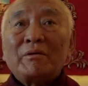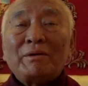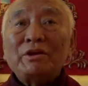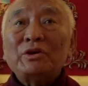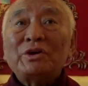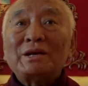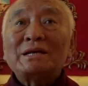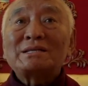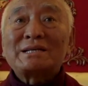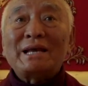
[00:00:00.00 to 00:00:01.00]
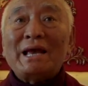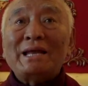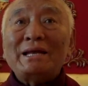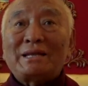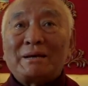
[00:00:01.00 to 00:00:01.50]
when you didn't see
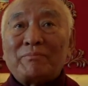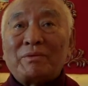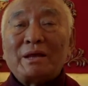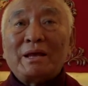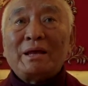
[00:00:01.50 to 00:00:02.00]
anything,